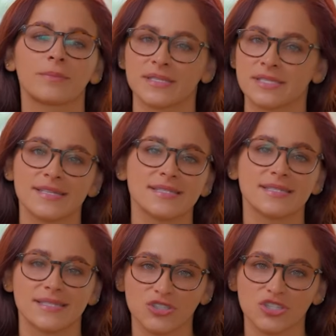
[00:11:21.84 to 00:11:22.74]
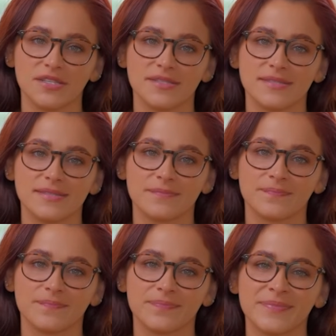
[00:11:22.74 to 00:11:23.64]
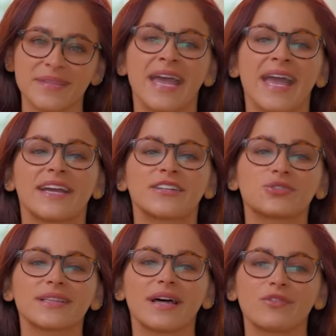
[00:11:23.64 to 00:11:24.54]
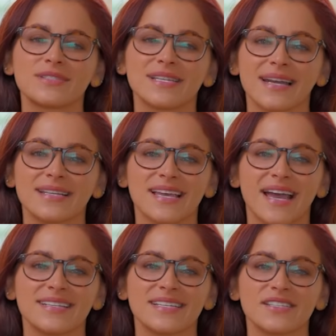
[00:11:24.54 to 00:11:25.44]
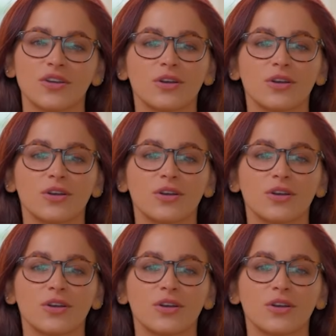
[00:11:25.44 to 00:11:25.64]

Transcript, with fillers: business decisions. Entry level data scientists